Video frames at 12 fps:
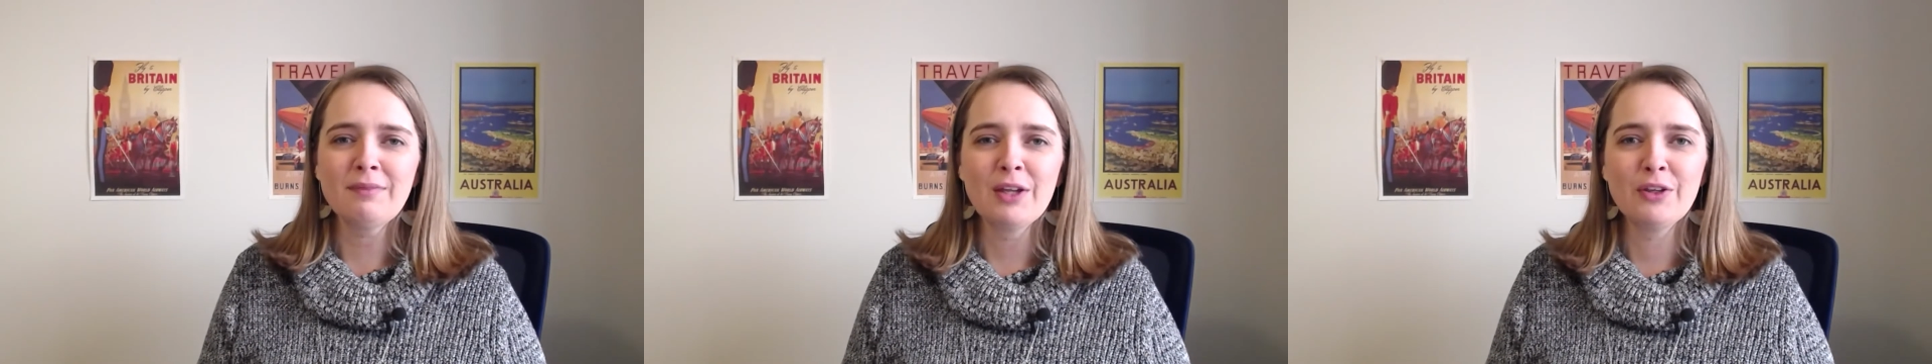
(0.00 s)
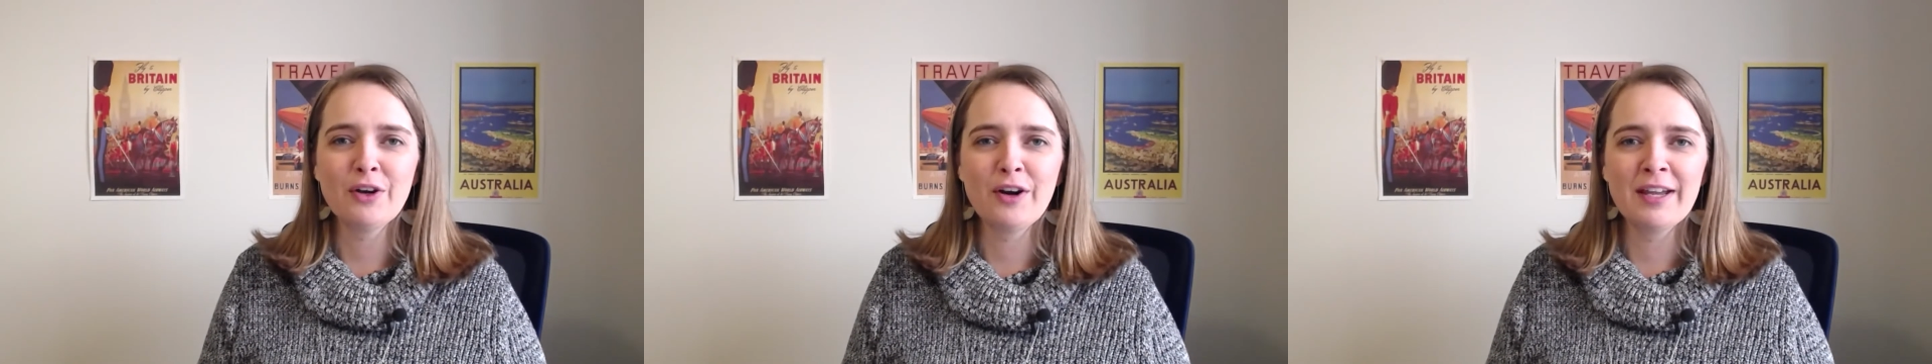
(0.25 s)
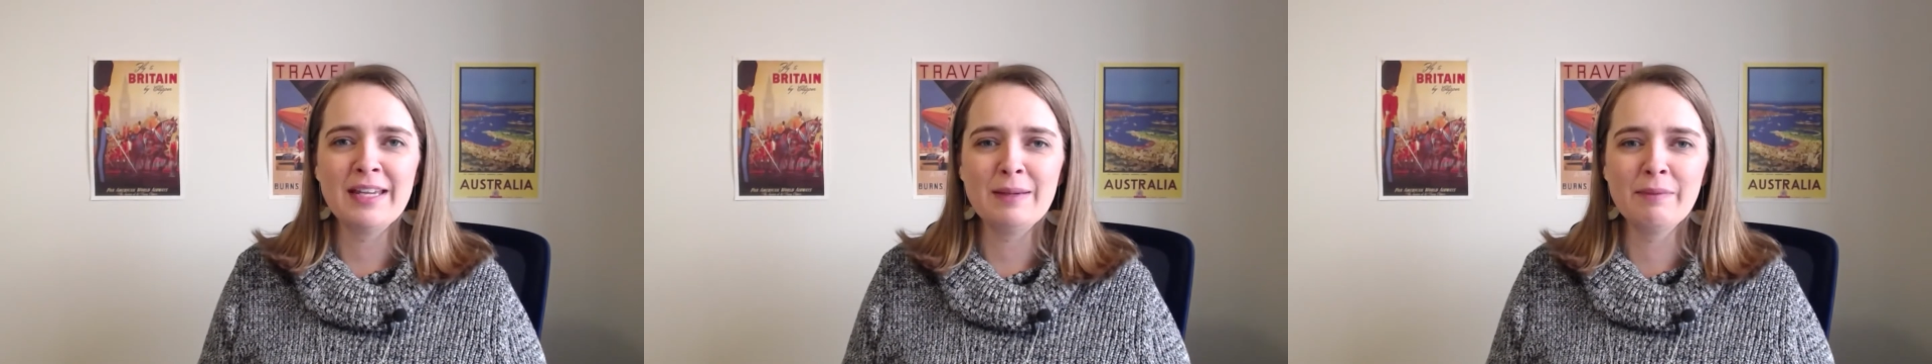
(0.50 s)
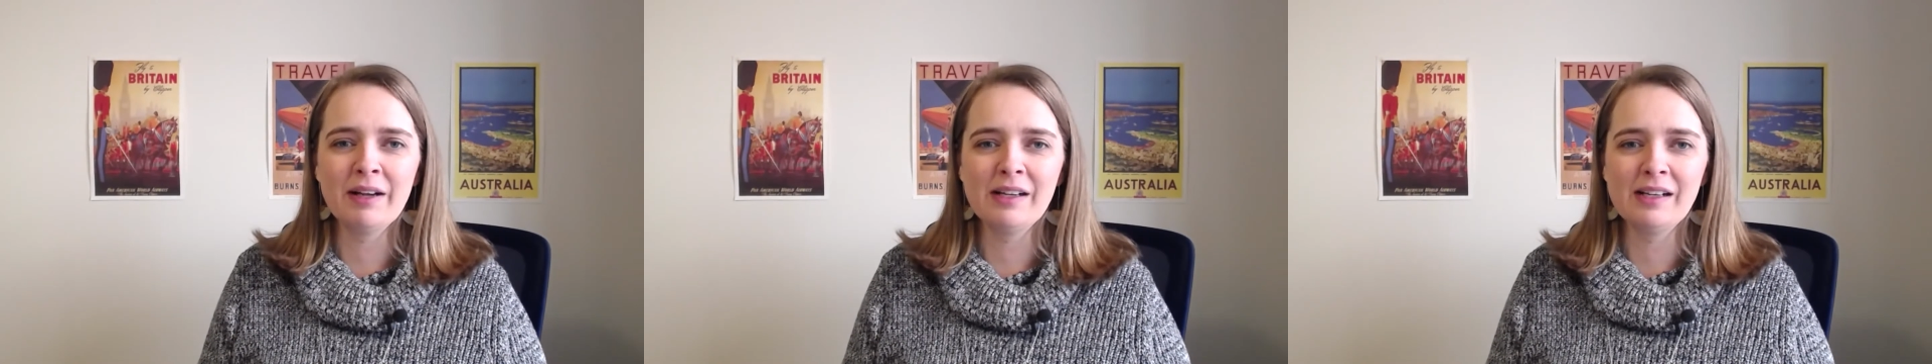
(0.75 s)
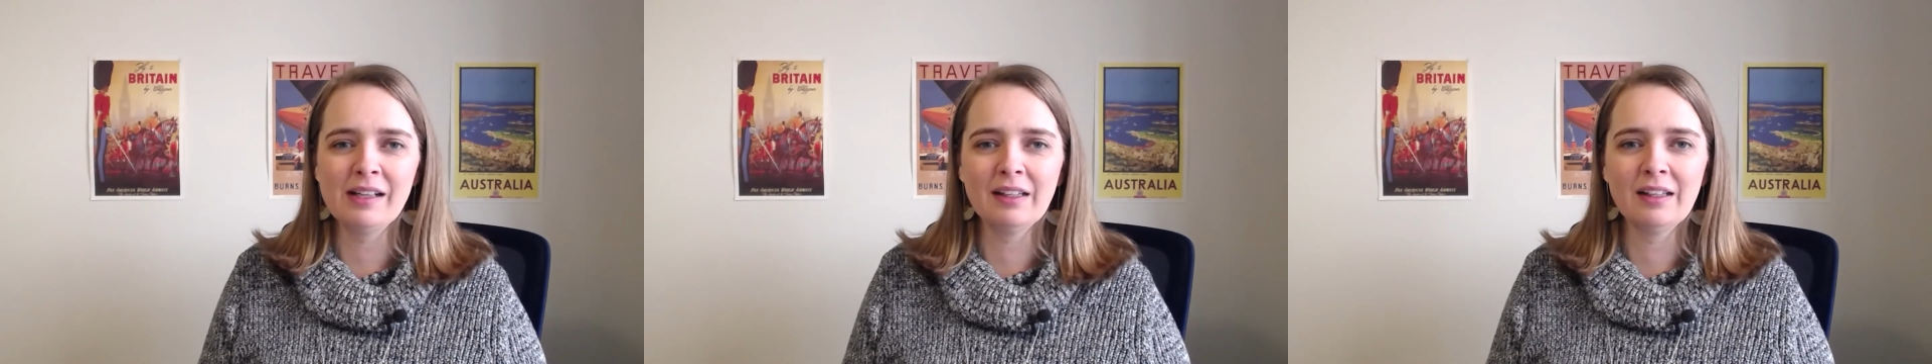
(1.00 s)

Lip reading: your email